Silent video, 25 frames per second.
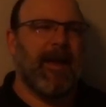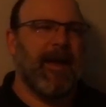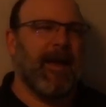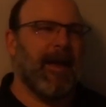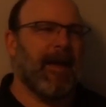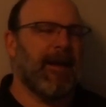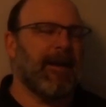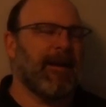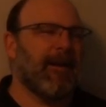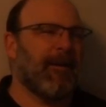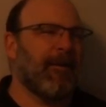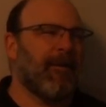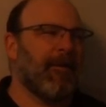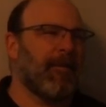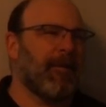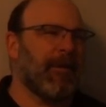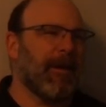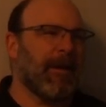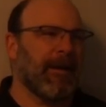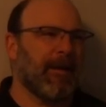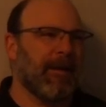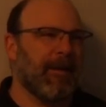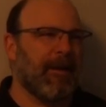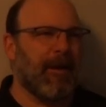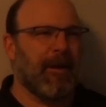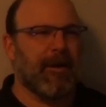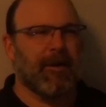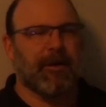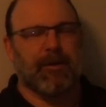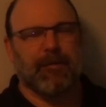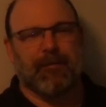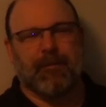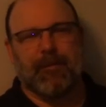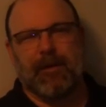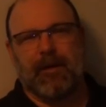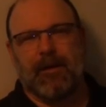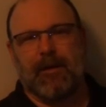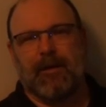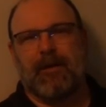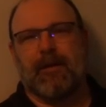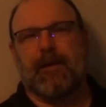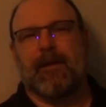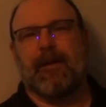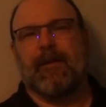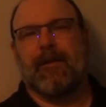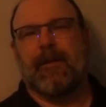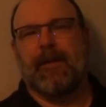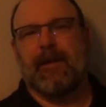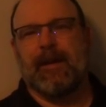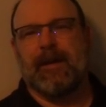and oh my gosh, if we look
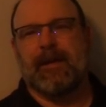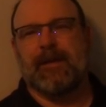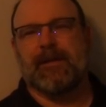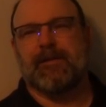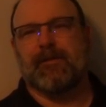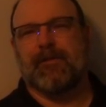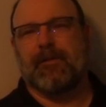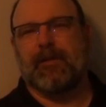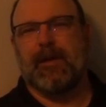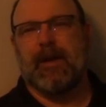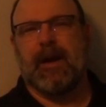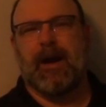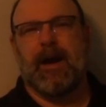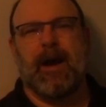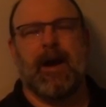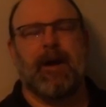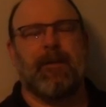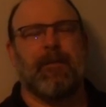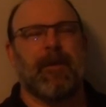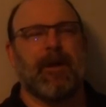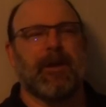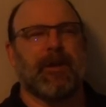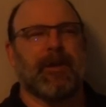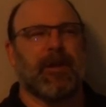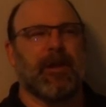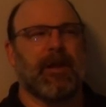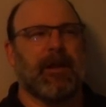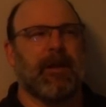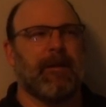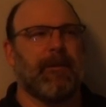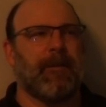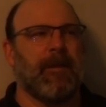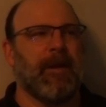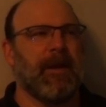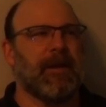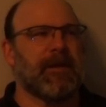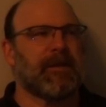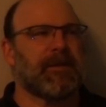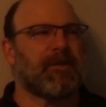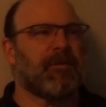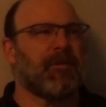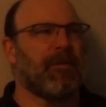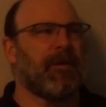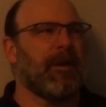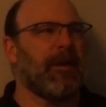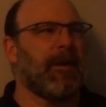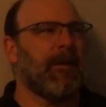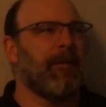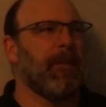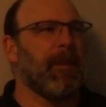in the history, how much
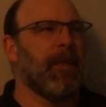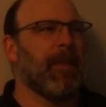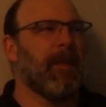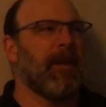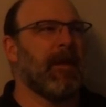history